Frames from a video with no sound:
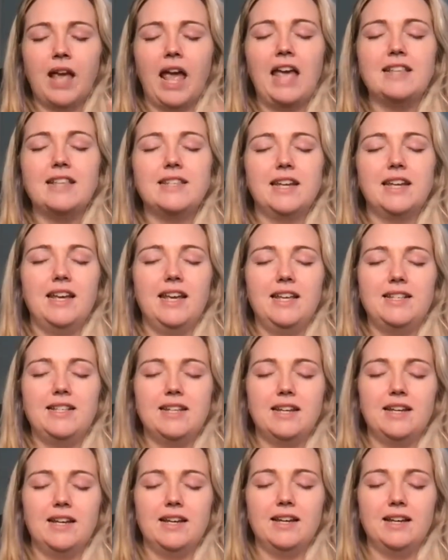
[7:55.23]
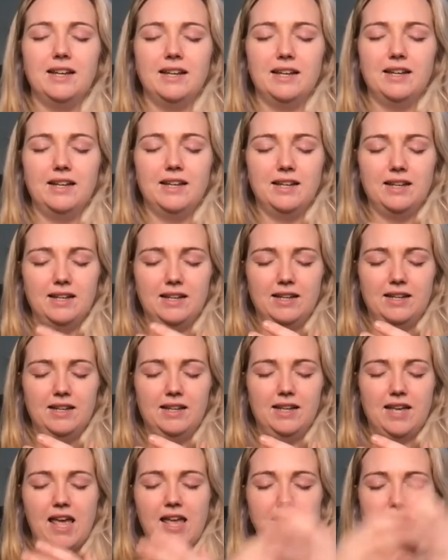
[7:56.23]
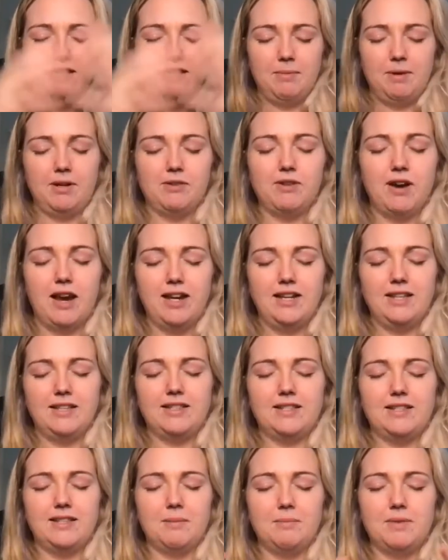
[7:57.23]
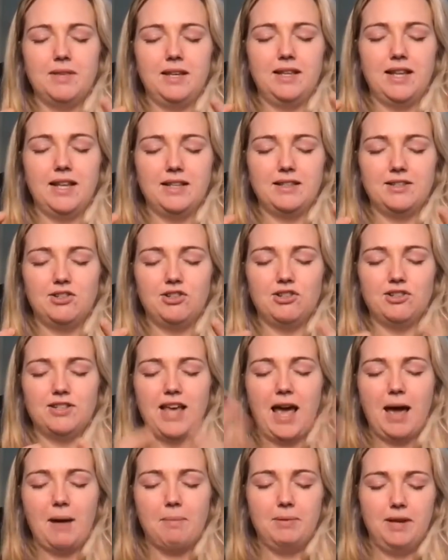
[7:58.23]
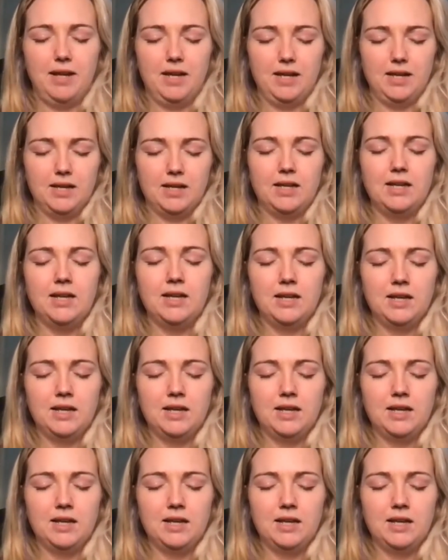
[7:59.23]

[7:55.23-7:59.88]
It's a endemic, right? It's something that's just happening